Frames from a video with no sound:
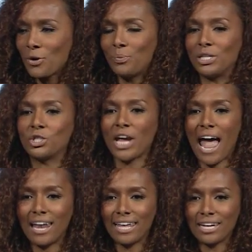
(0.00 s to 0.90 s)
we
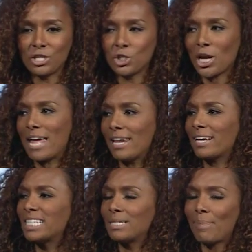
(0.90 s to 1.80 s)
challenge and
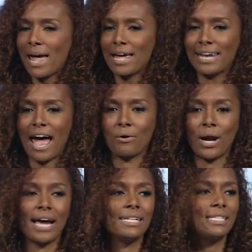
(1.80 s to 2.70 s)
expand our
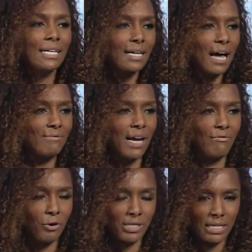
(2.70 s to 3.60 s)
idea of
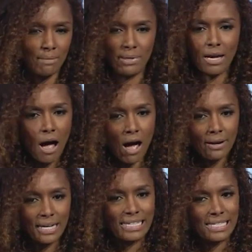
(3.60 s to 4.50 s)
diversity
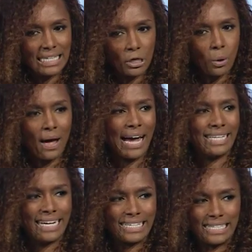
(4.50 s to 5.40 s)
beyond a single
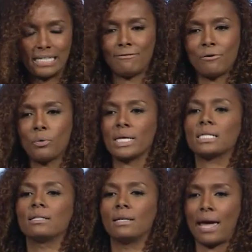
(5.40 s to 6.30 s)

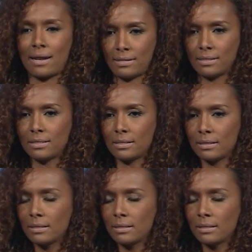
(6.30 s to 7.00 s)
identity-focused lens.